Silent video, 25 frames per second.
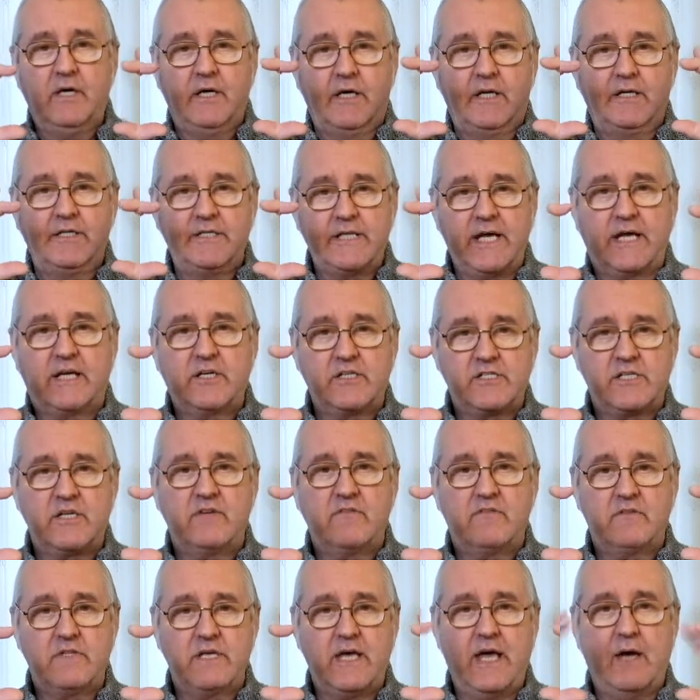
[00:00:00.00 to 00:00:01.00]

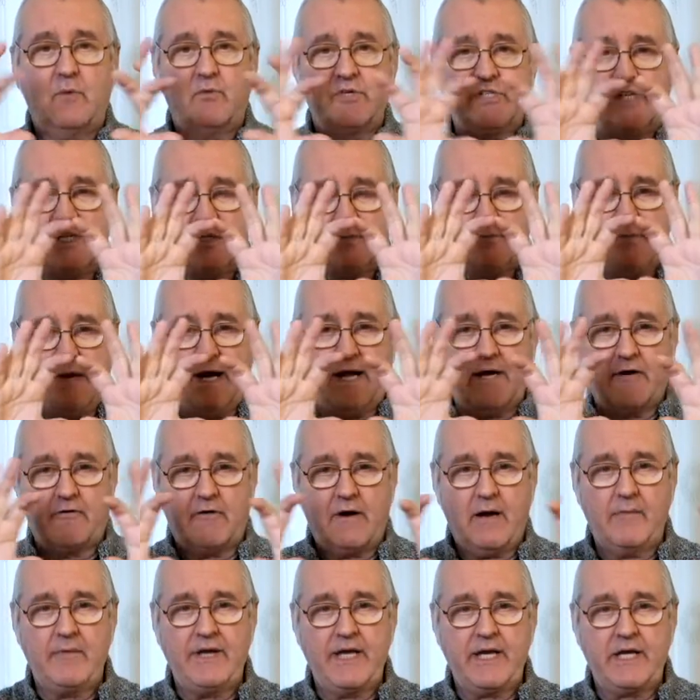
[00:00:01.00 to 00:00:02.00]
negative there which is
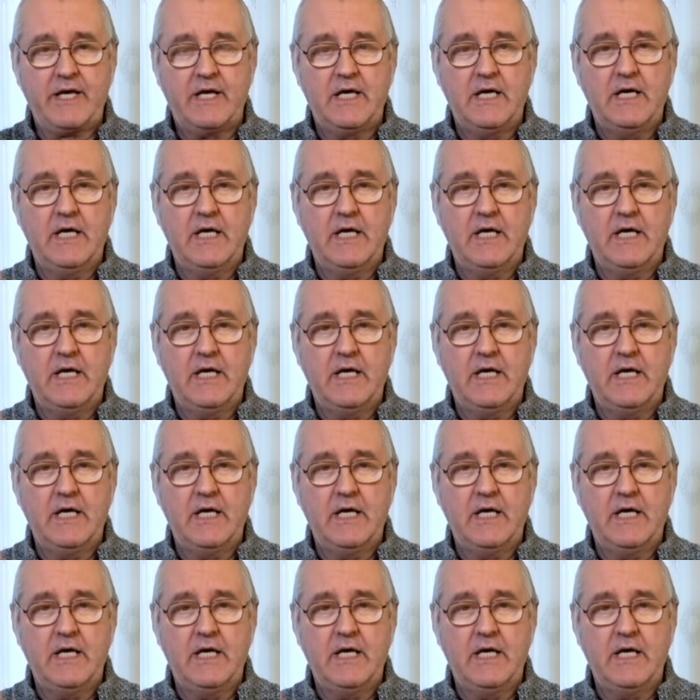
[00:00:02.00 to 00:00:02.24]
panoramic